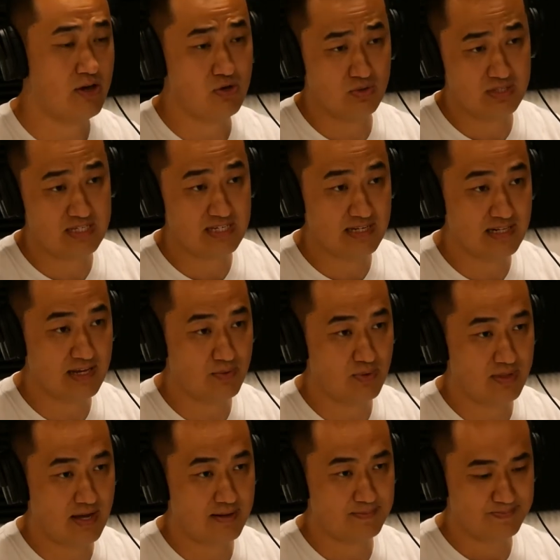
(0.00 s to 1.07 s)
how you deal how
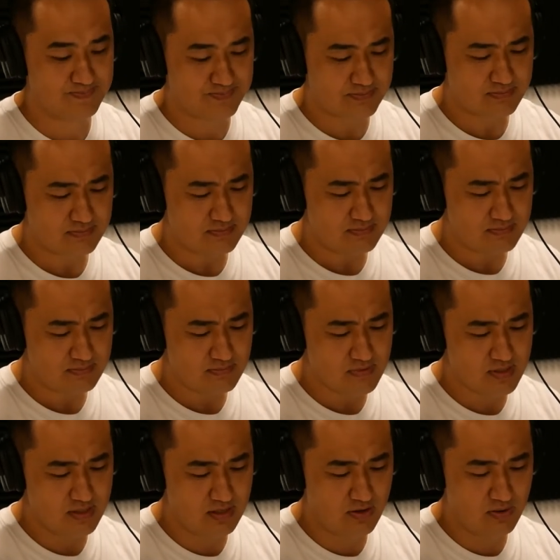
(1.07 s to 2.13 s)
you with deal with it. Yeah,
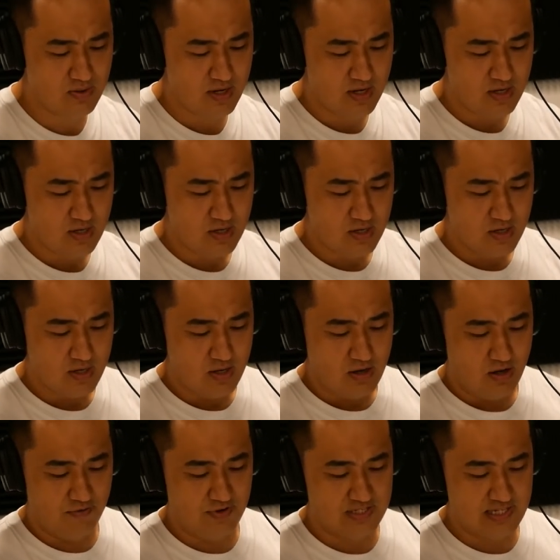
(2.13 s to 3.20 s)
you know,
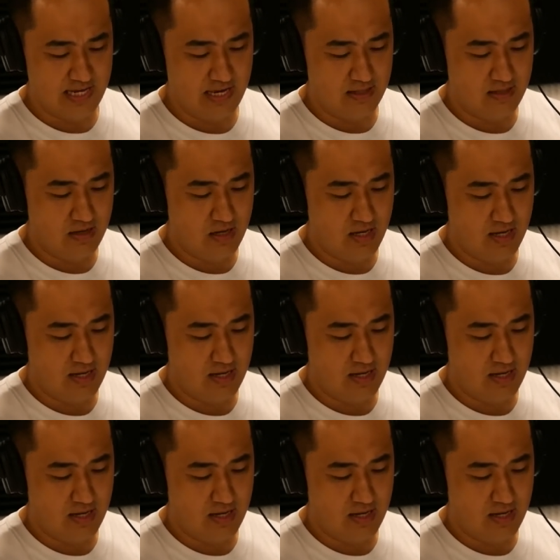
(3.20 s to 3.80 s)
obviously in